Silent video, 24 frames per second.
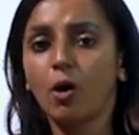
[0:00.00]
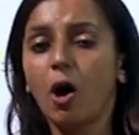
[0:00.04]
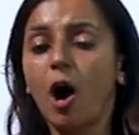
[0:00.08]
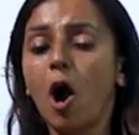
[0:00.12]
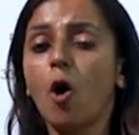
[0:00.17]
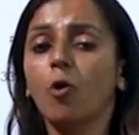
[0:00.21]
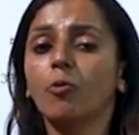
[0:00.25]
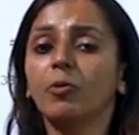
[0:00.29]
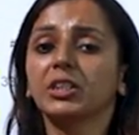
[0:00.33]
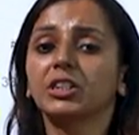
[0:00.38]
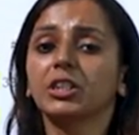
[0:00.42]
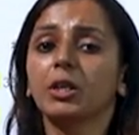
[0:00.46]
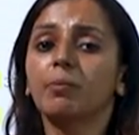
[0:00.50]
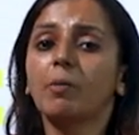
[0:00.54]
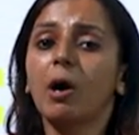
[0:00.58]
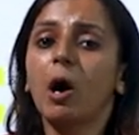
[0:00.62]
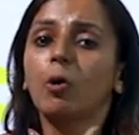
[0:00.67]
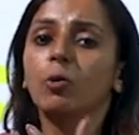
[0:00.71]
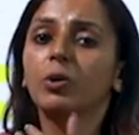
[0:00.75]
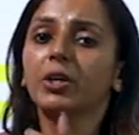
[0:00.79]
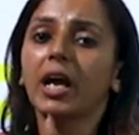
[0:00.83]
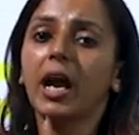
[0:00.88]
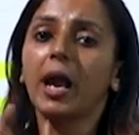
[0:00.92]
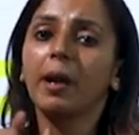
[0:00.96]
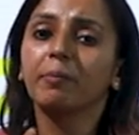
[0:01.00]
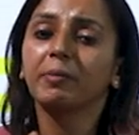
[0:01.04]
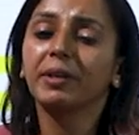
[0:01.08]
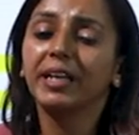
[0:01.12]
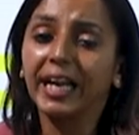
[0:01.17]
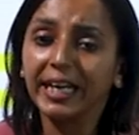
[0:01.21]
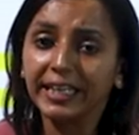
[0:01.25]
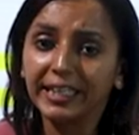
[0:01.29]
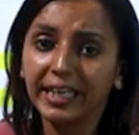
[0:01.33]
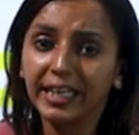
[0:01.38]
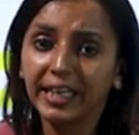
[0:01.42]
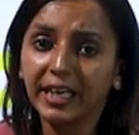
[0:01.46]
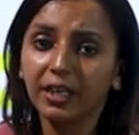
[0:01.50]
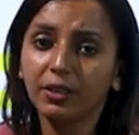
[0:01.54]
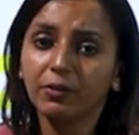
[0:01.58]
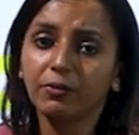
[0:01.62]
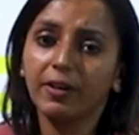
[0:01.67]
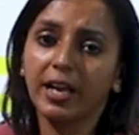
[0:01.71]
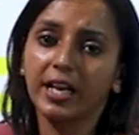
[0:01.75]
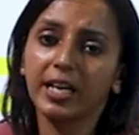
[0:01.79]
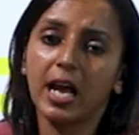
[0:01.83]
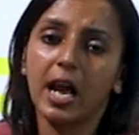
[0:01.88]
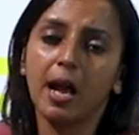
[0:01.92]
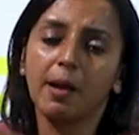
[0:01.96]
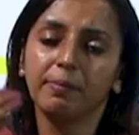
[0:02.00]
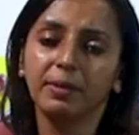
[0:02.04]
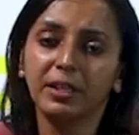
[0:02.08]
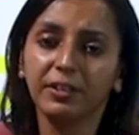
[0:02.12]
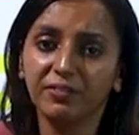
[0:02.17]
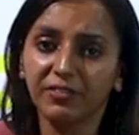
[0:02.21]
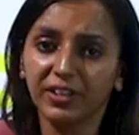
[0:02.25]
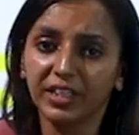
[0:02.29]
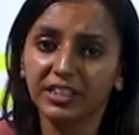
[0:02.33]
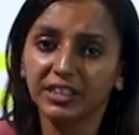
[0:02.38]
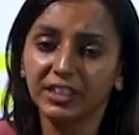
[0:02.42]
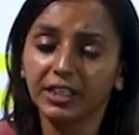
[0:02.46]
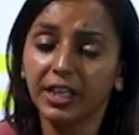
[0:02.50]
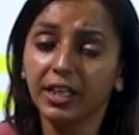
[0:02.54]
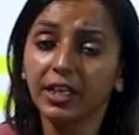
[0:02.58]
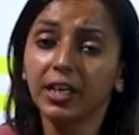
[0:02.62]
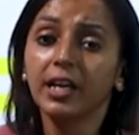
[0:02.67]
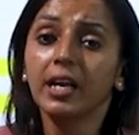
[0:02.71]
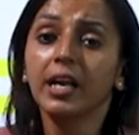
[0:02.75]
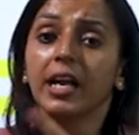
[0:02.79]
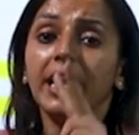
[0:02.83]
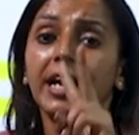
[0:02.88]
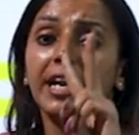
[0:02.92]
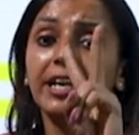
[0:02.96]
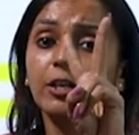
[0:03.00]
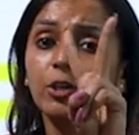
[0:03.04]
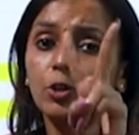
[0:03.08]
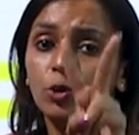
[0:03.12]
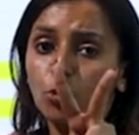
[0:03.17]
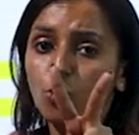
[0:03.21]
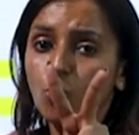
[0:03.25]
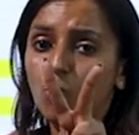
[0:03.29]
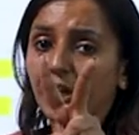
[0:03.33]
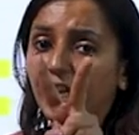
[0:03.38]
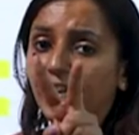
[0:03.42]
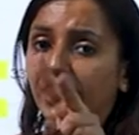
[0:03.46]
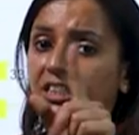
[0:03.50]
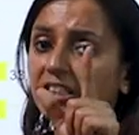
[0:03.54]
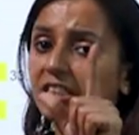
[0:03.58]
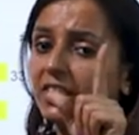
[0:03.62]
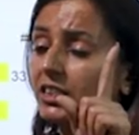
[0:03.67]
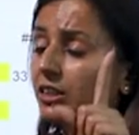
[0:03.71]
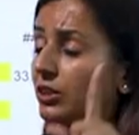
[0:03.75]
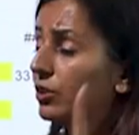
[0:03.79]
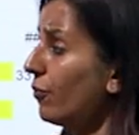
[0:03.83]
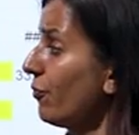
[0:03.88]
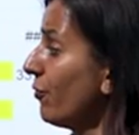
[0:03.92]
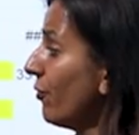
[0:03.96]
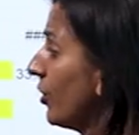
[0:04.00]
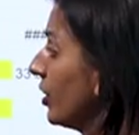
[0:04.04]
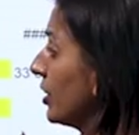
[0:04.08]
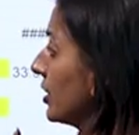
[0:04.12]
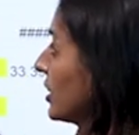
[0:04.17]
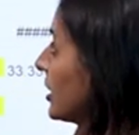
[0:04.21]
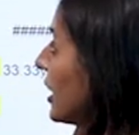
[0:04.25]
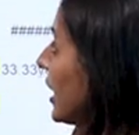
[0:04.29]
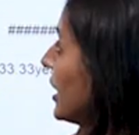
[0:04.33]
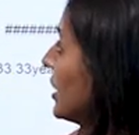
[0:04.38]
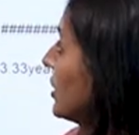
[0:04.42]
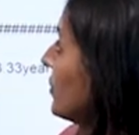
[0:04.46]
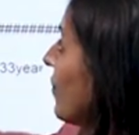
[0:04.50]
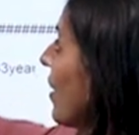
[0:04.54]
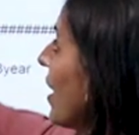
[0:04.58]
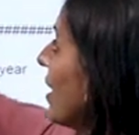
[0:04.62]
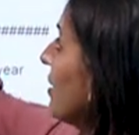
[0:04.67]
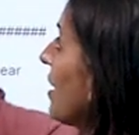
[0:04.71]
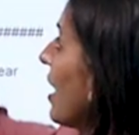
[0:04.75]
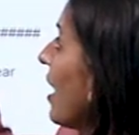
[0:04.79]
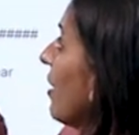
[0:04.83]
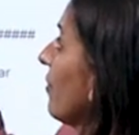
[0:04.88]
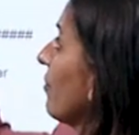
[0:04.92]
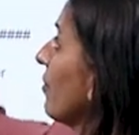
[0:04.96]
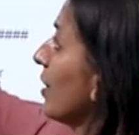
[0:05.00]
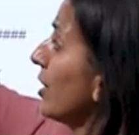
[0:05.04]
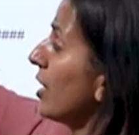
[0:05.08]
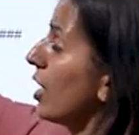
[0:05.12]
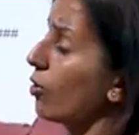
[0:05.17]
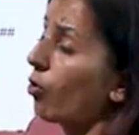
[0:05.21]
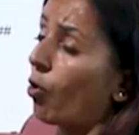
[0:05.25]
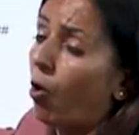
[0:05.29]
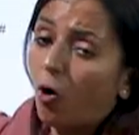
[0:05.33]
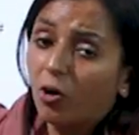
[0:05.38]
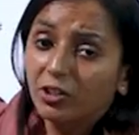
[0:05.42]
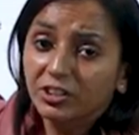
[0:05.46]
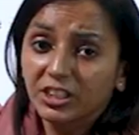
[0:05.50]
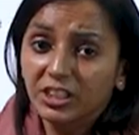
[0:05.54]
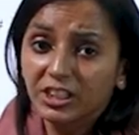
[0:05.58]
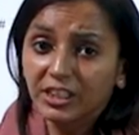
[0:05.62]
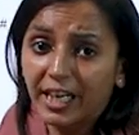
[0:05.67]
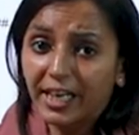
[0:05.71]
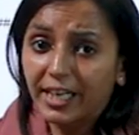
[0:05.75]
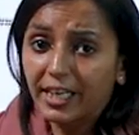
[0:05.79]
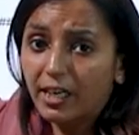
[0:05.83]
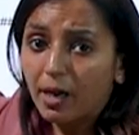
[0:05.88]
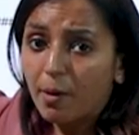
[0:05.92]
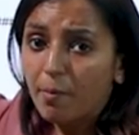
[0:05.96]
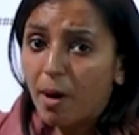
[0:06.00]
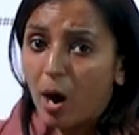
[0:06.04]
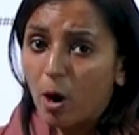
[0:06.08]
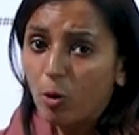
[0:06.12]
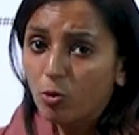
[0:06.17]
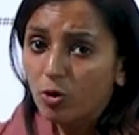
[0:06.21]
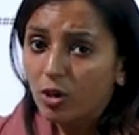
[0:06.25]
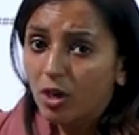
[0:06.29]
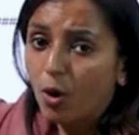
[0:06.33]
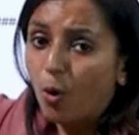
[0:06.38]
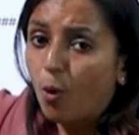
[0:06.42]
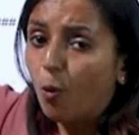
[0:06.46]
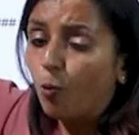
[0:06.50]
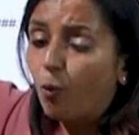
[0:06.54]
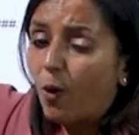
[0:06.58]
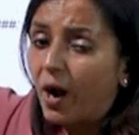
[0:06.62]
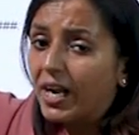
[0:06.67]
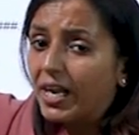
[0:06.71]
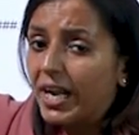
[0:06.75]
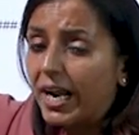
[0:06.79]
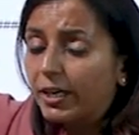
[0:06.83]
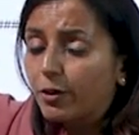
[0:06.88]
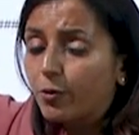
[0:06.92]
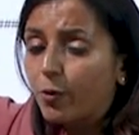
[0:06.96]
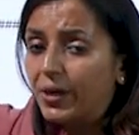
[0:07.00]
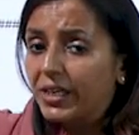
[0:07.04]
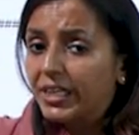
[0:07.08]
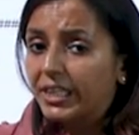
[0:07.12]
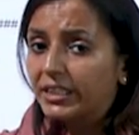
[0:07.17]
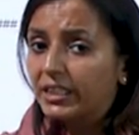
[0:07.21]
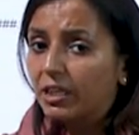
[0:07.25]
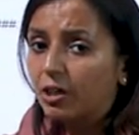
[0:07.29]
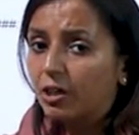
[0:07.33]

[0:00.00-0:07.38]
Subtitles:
how much amount I am getting it when I am investing. In two cases, the first case we are having a constant amount, 1,20,000,